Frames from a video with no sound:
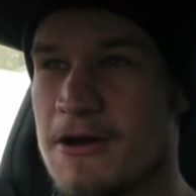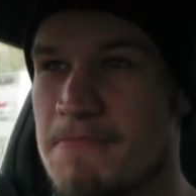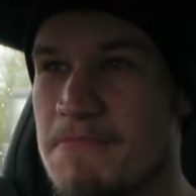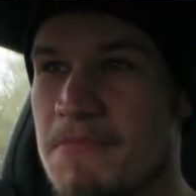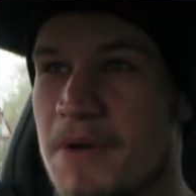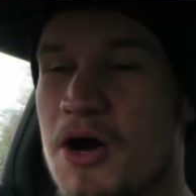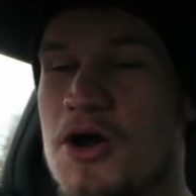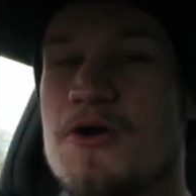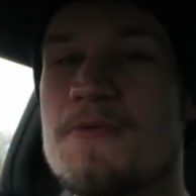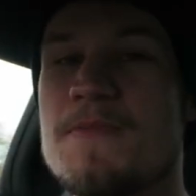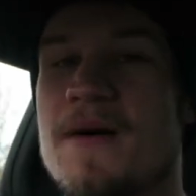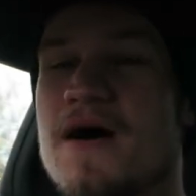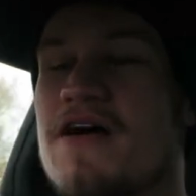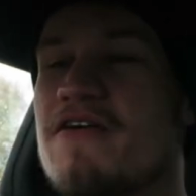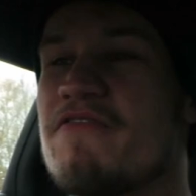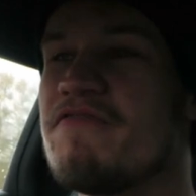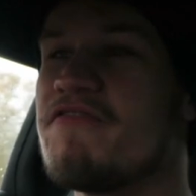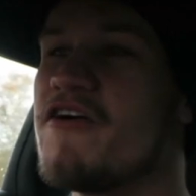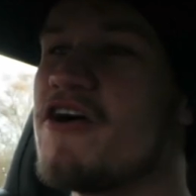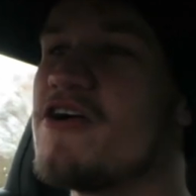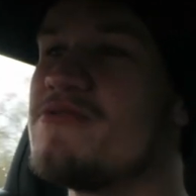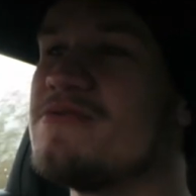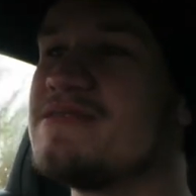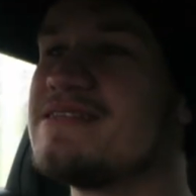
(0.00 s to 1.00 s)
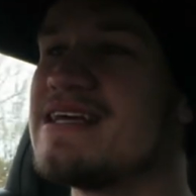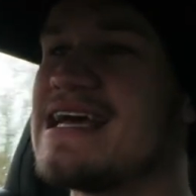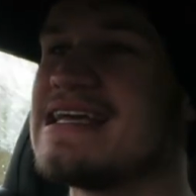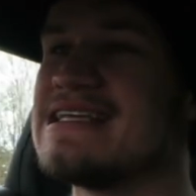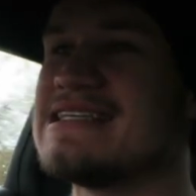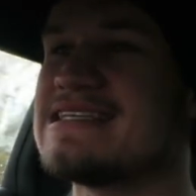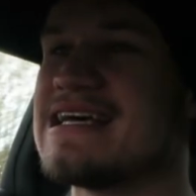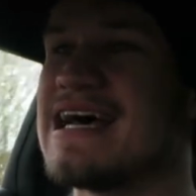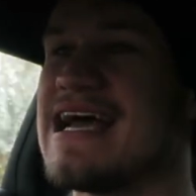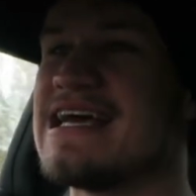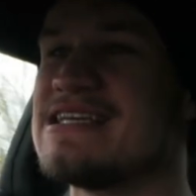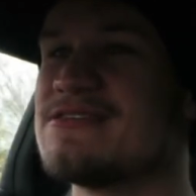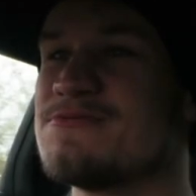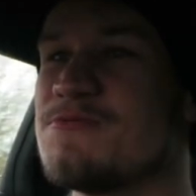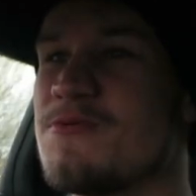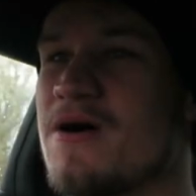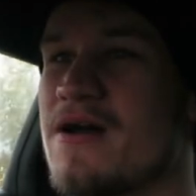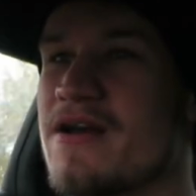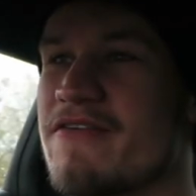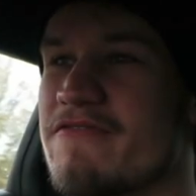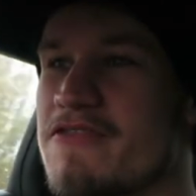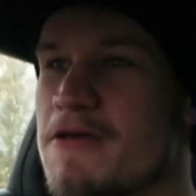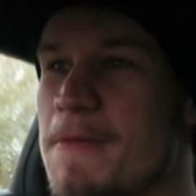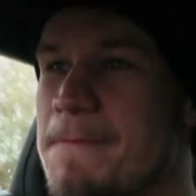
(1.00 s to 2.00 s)
So, mobile phone data is
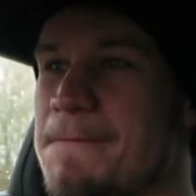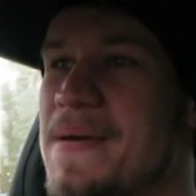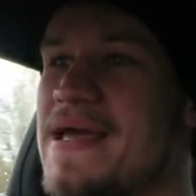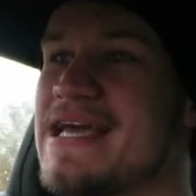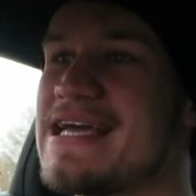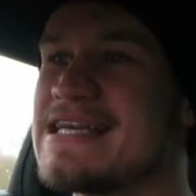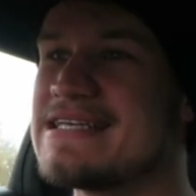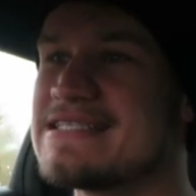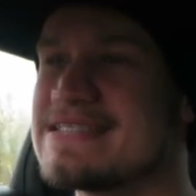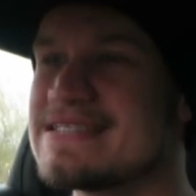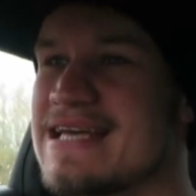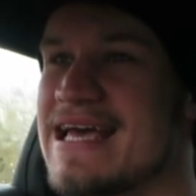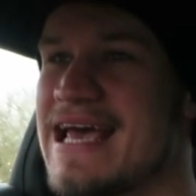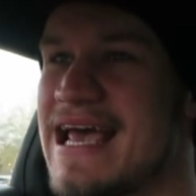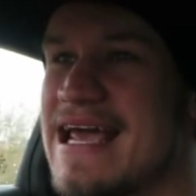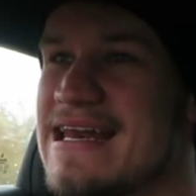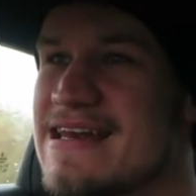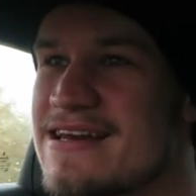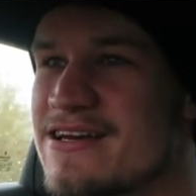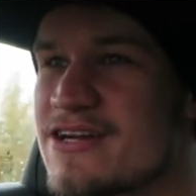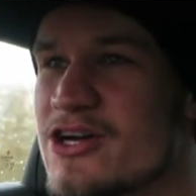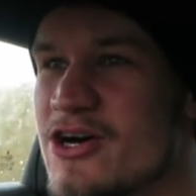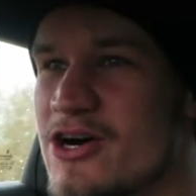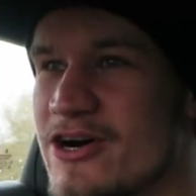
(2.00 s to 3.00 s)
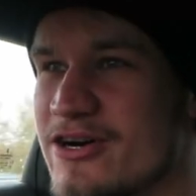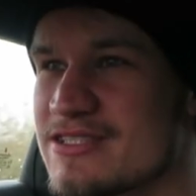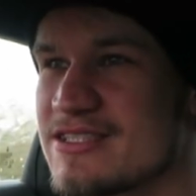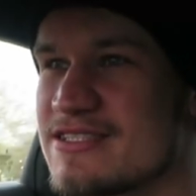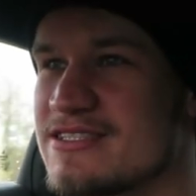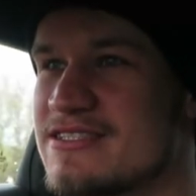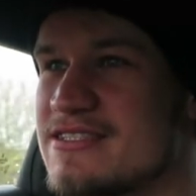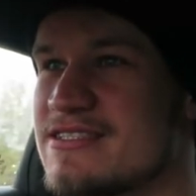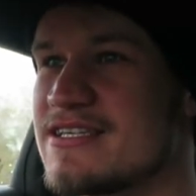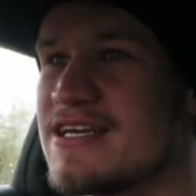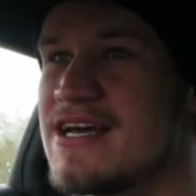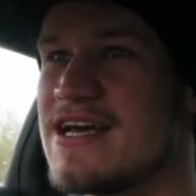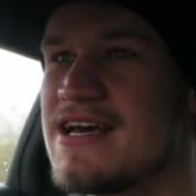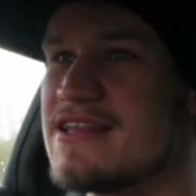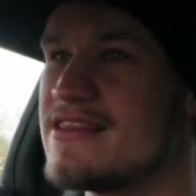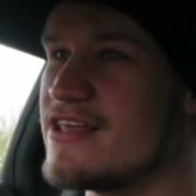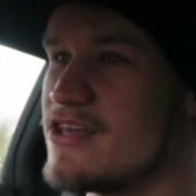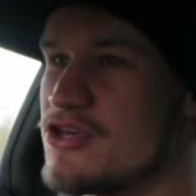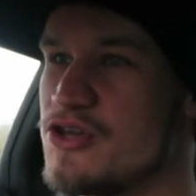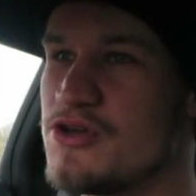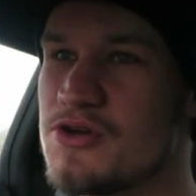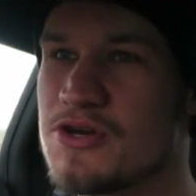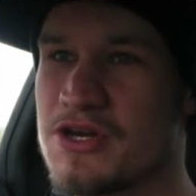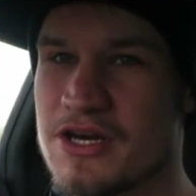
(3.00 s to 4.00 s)
one of the biggest hidden costs
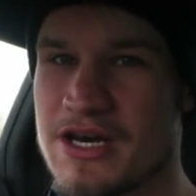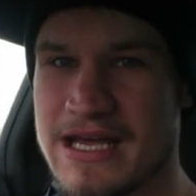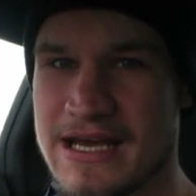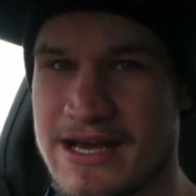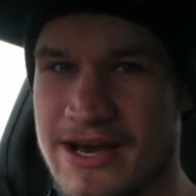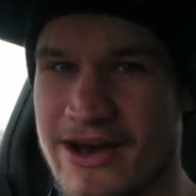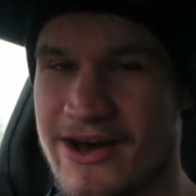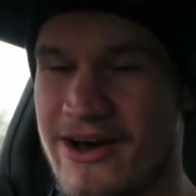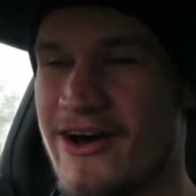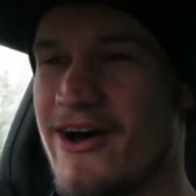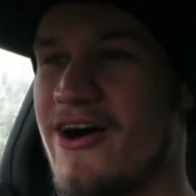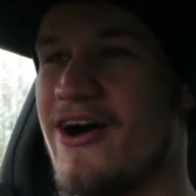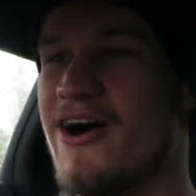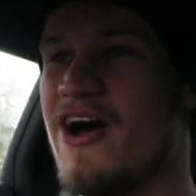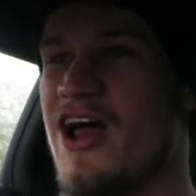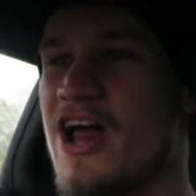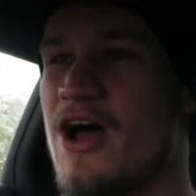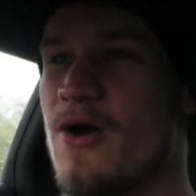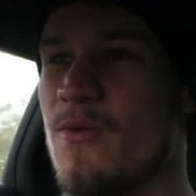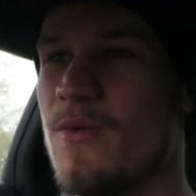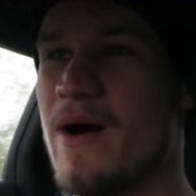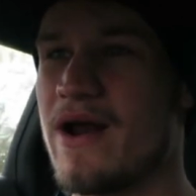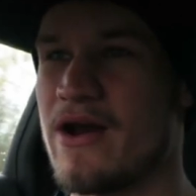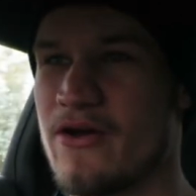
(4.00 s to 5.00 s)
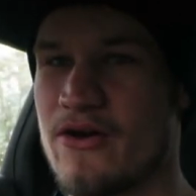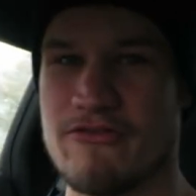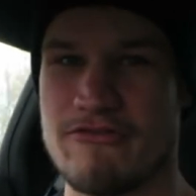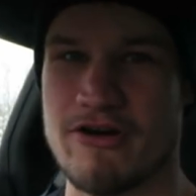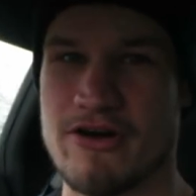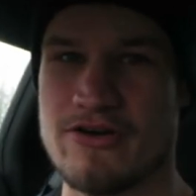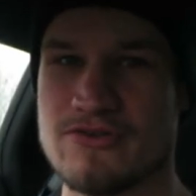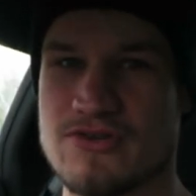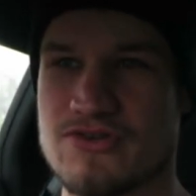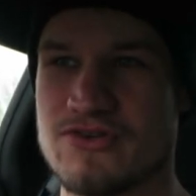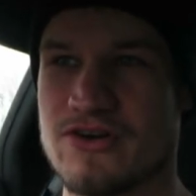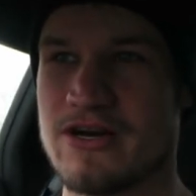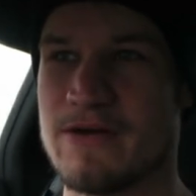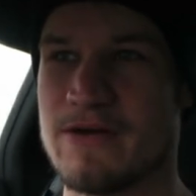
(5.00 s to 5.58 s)
that you can incur when on a road